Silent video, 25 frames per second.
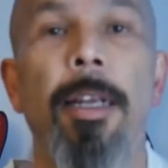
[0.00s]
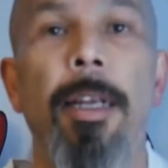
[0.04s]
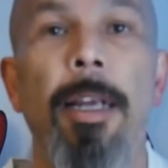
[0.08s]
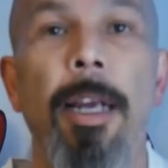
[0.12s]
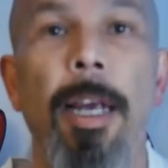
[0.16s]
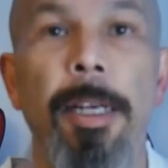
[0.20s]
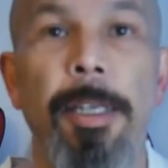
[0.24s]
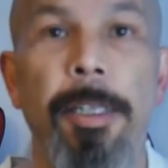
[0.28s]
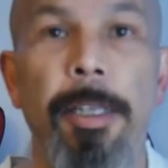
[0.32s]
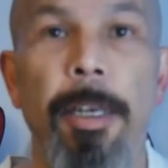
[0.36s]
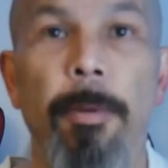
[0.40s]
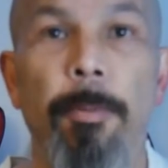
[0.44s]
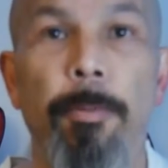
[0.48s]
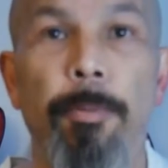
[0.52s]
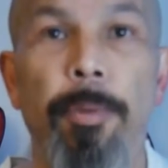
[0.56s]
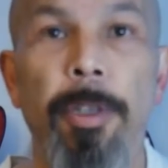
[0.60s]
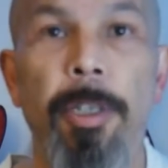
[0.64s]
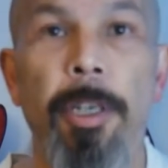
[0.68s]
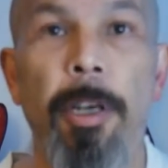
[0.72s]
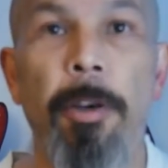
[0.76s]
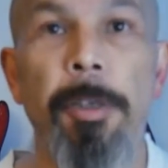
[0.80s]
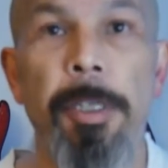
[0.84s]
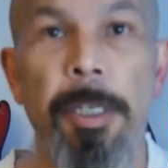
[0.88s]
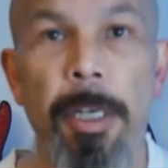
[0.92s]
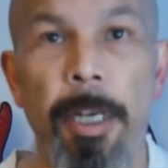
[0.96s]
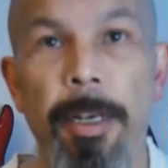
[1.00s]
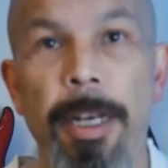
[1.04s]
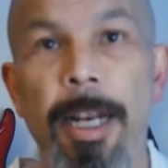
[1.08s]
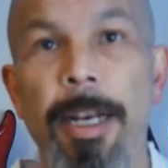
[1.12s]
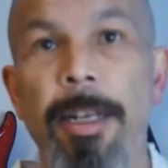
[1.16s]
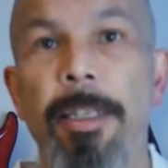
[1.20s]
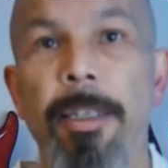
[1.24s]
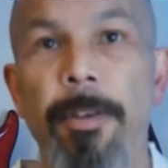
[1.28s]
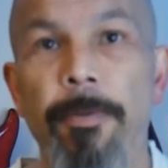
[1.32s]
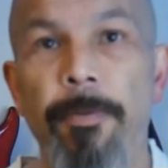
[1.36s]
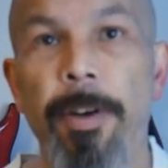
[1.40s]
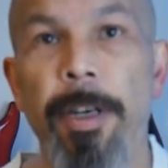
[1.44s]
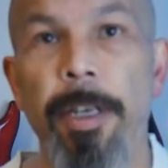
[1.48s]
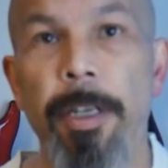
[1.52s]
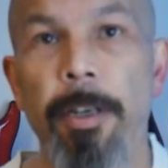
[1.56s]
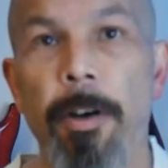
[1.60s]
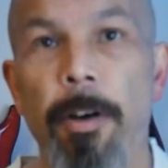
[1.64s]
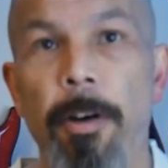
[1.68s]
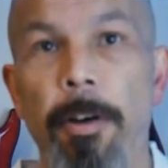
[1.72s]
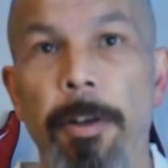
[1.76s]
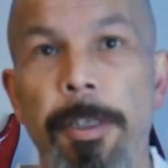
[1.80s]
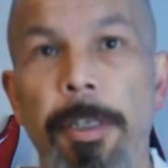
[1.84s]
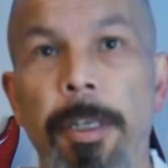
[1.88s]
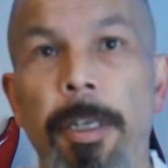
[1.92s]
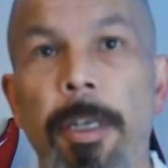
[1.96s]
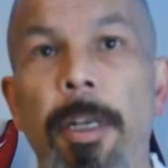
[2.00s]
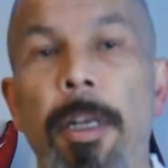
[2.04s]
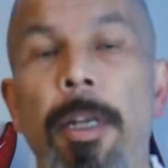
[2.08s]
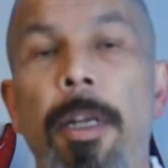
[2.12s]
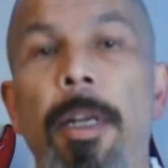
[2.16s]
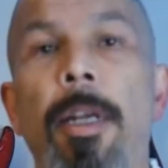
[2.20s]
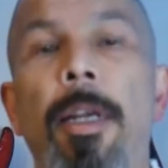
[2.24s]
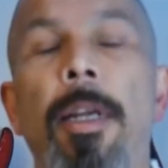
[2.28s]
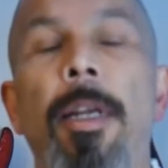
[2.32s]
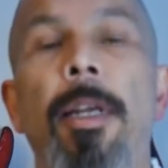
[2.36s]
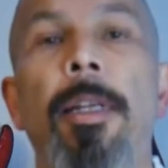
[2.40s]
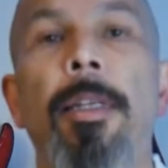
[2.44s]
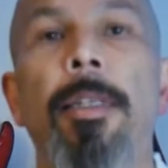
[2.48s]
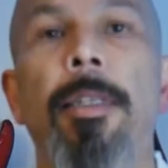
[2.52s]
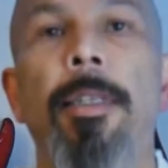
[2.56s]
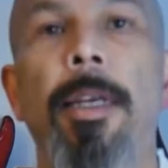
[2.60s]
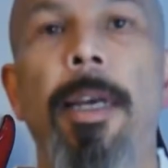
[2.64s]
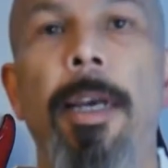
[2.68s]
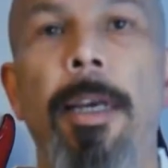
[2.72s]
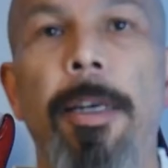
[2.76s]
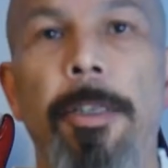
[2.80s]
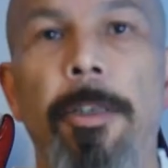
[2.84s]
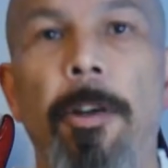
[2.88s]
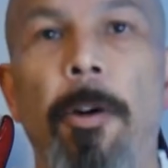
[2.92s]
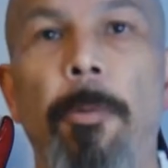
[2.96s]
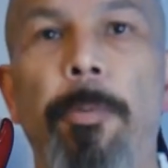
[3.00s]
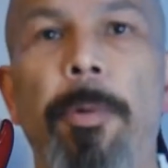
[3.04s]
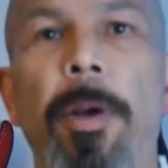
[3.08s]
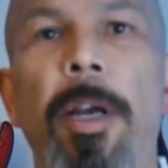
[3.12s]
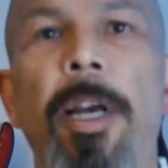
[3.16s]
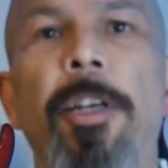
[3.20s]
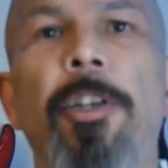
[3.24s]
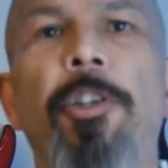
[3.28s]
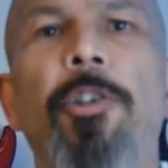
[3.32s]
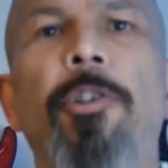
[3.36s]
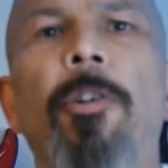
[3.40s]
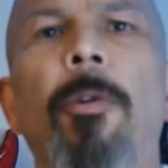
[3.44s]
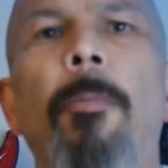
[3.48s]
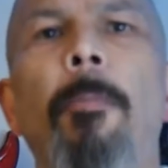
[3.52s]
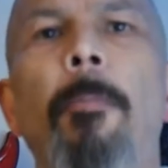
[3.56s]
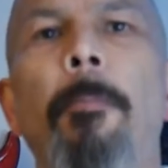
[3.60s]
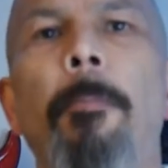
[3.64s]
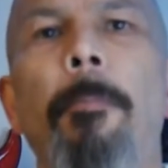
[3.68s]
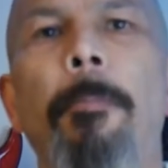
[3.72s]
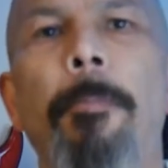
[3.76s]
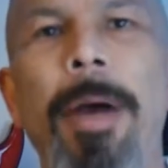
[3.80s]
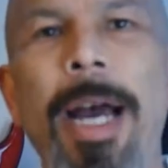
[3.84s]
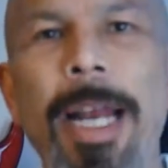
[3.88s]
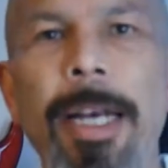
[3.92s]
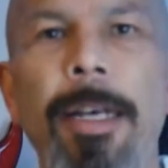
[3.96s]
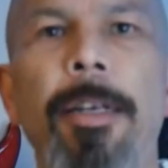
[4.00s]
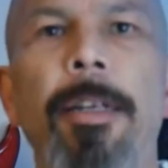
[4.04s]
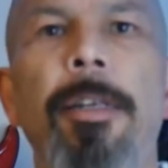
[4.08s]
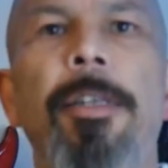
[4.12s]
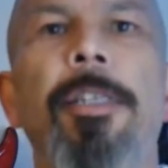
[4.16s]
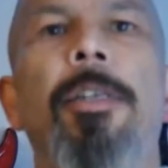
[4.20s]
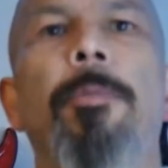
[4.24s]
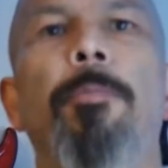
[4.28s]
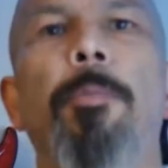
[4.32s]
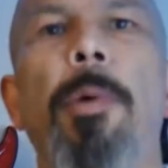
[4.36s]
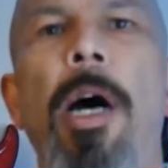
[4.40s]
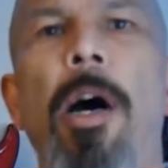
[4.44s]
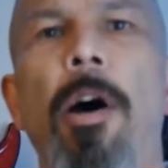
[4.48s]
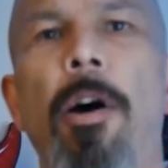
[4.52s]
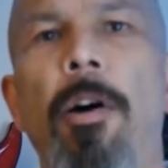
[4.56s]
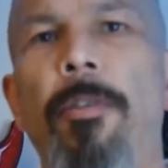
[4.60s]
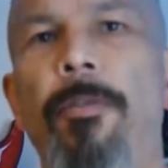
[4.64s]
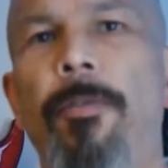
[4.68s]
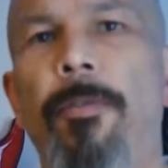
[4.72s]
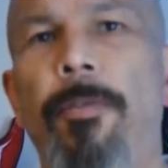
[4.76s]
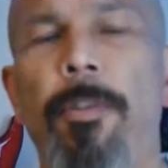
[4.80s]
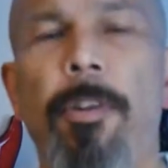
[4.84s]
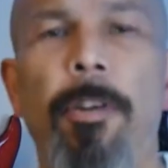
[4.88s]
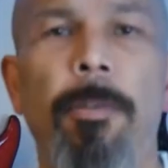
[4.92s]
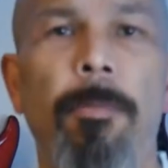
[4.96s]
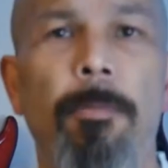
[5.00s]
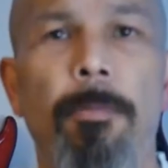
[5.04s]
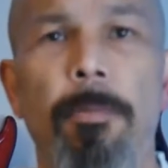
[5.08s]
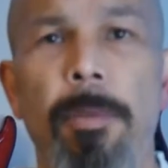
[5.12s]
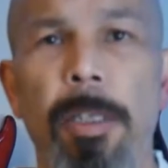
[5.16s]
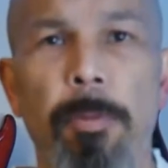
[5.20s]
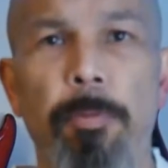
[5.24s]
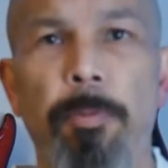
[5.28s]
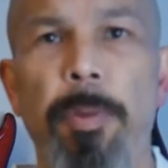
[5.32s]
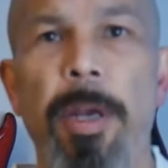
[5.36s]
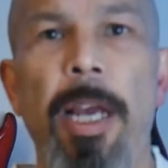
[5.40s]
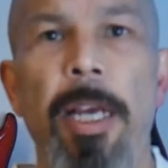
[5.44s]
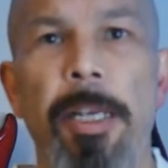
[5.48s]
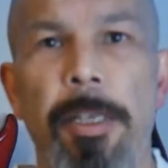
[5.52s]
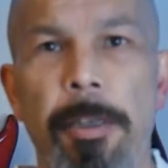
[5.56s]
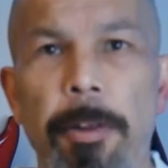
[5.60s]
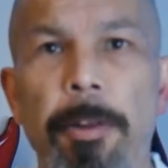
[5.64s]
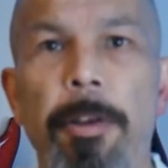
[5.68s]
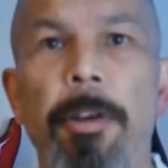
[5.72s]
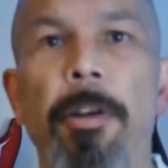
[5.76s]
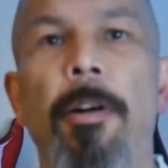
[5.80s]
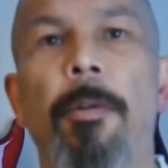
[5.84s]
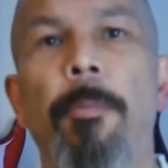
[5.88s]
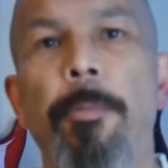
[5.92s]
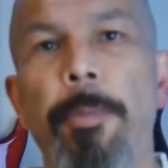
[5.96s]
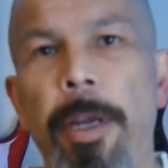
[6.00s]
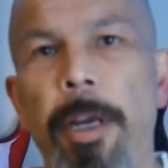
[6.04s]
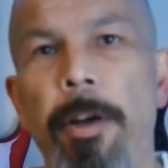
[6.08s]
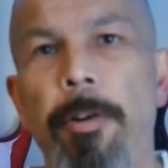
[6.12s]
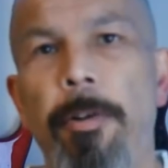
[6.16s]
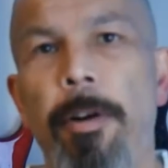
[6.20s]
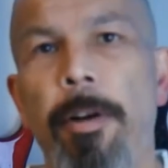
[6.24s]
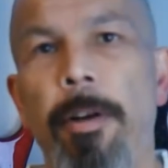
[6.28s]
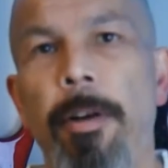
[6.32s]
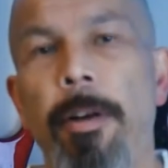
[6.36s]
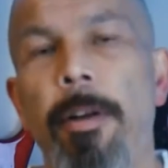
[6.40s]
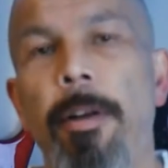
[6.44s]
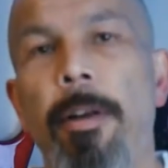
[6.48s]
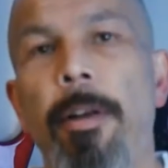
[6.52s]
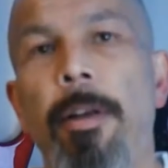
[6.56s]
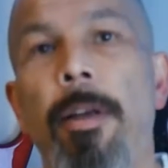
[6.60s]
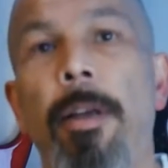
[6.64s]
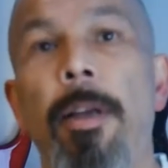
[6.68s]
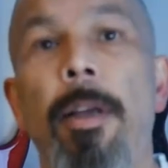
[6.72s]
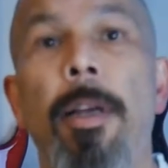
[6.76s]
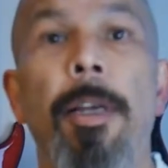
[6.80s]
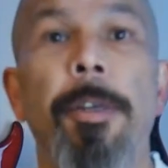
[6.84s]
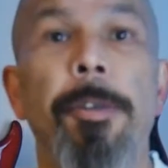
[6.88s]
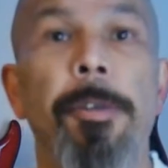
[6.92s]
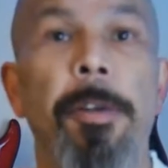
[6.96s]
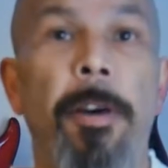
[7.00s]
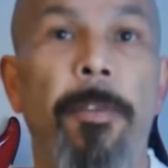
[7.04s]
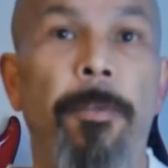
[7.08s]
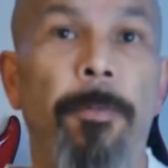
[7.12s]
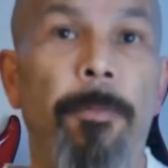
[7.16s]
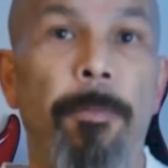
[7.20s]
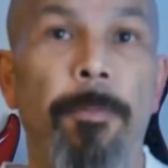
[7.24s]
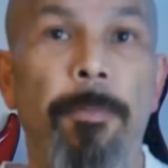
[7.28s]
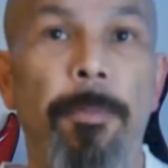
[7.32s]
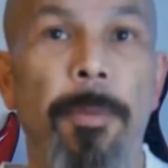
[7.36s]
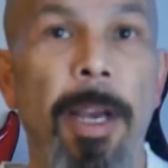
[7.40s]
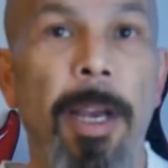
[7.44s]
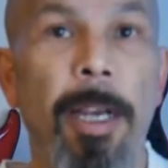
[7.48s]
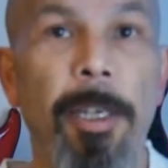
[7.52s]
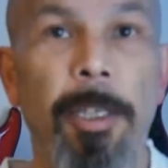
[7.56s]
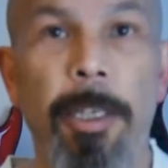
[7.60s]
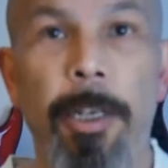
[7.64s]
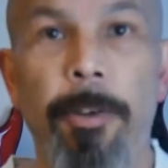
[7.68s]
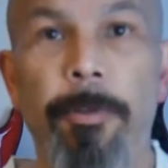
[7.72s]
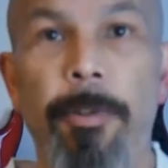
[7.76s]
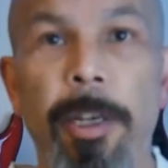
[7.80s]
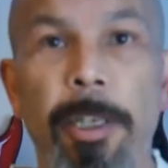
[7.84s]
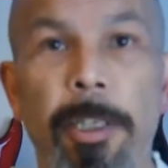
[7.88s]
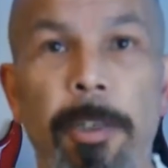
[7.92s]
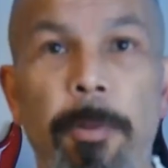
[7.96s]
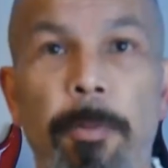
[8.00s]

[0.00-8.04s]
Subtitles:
is that producing and editing videos takes up a tremendous amount of space on the computer. So I've actually reached a